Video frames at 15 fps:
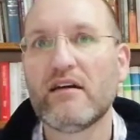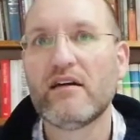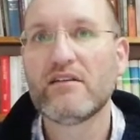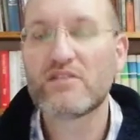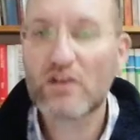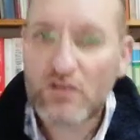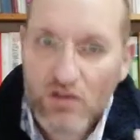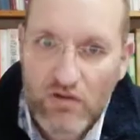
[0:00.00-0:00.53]

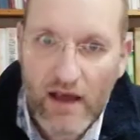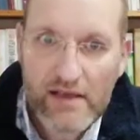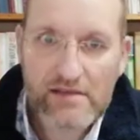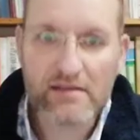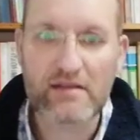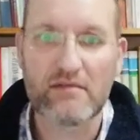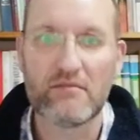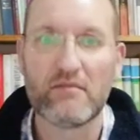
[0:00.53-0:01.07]
So
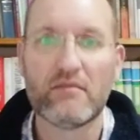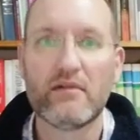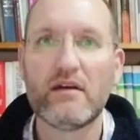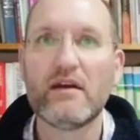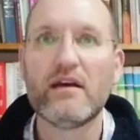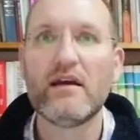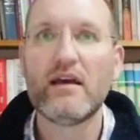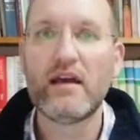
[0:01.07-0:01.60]
trust Him.
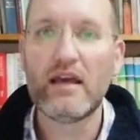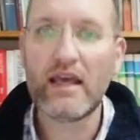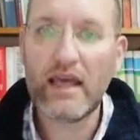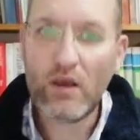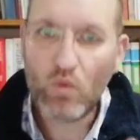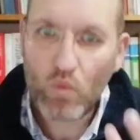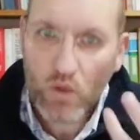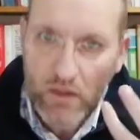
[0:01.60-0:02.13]

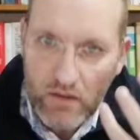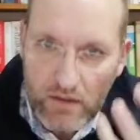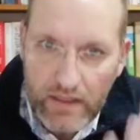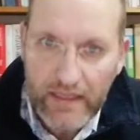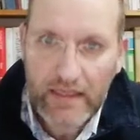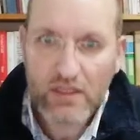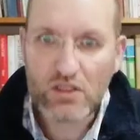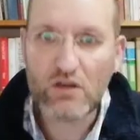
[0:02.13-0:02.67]
He will
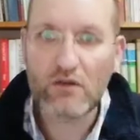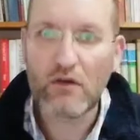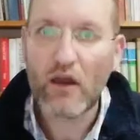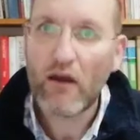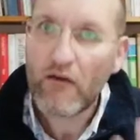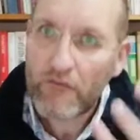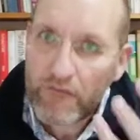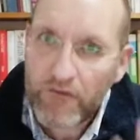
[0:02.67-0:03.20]
lead you
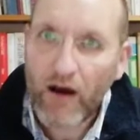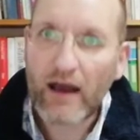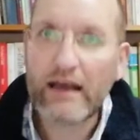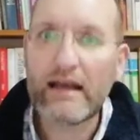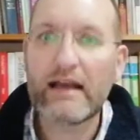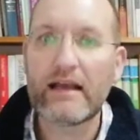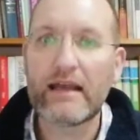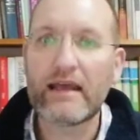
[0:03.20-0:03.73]

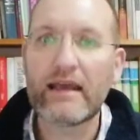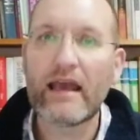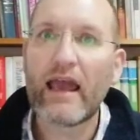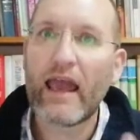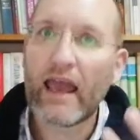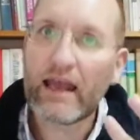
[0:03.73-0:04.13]
finally